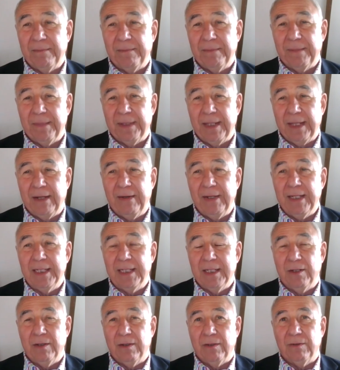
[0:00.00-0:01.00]
They're
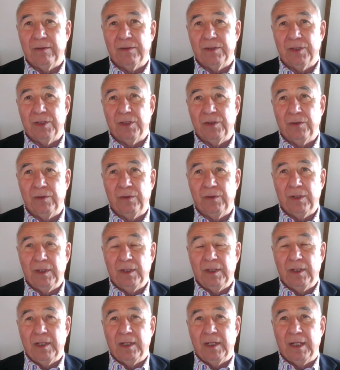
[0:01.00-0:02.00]
integral to
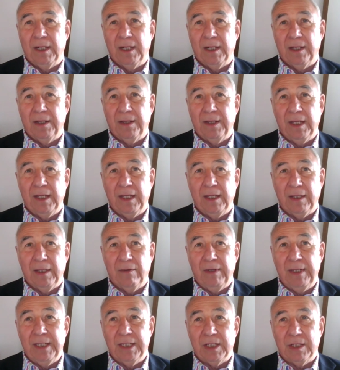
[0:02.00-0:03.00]
the
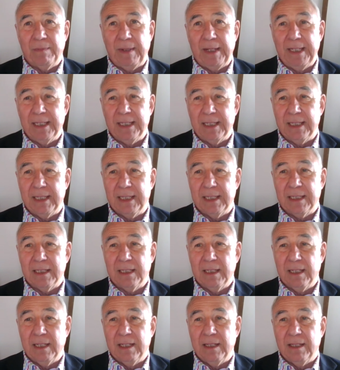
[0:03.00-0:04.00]
green spaces,
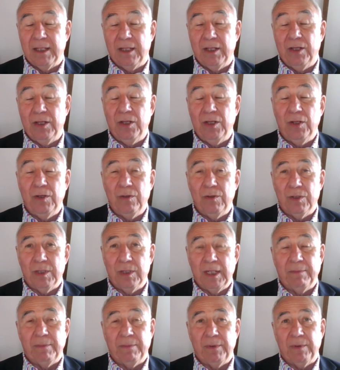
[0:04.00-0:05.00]
the huge
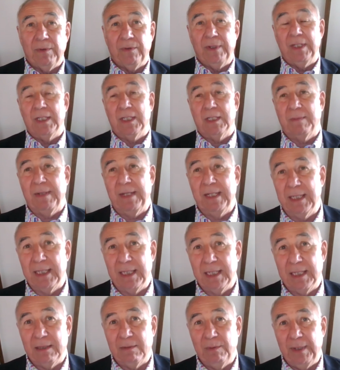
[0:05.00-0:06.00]
number of green
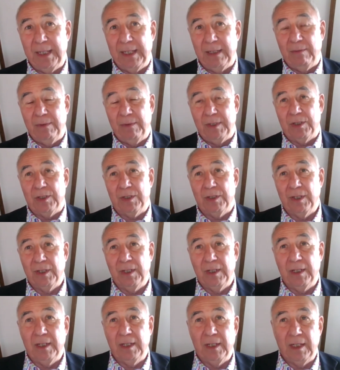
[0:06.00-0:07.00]
spaces which
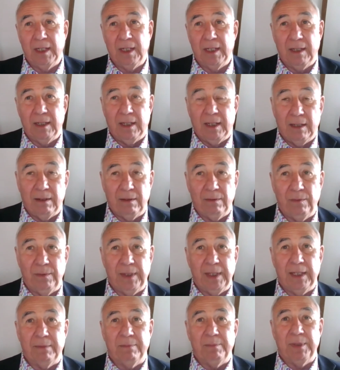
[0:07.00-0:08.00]

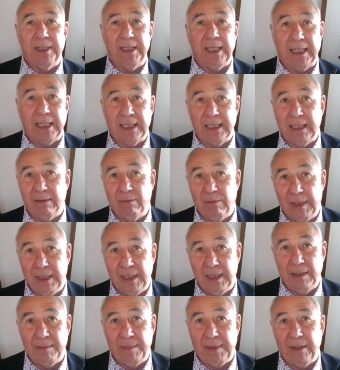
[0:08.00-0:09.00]
we are protecting
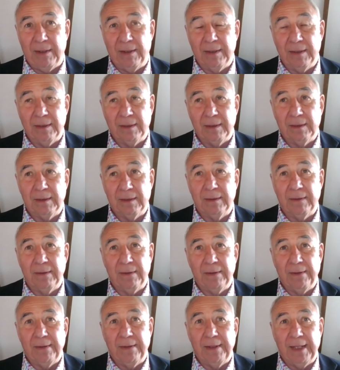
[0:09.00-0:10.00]
within the borough,
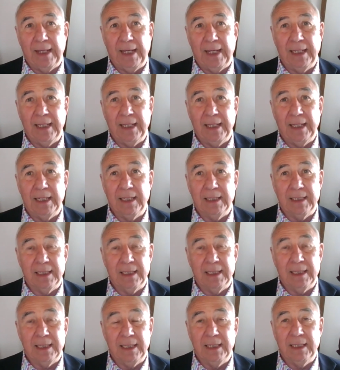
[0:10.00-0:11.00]
and
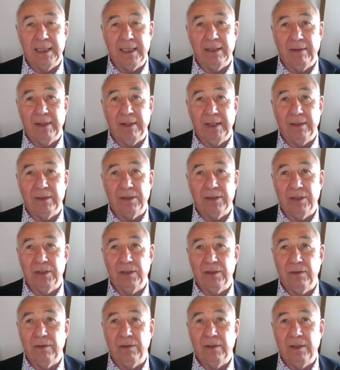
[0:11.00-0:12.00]
is integral
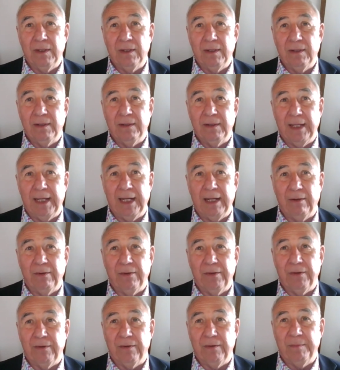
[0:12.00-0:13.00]
to the
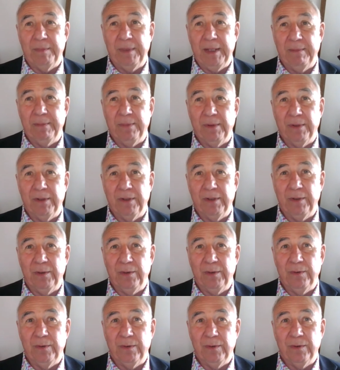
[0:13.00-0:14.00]
health of the people
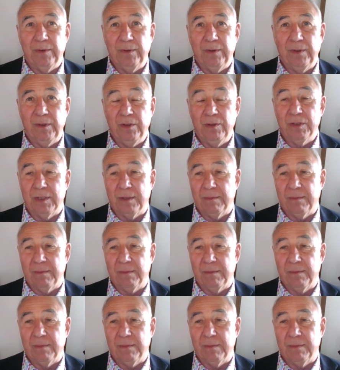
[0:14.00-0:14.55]
who use them.